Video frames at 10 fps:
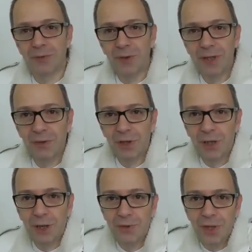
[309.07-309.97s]
If I give you a
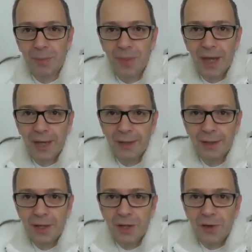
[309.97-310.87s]
close up there
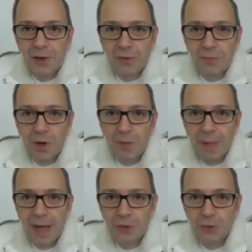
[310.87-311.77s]
of my
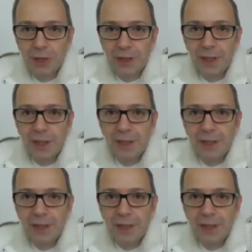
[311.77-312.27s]
battery,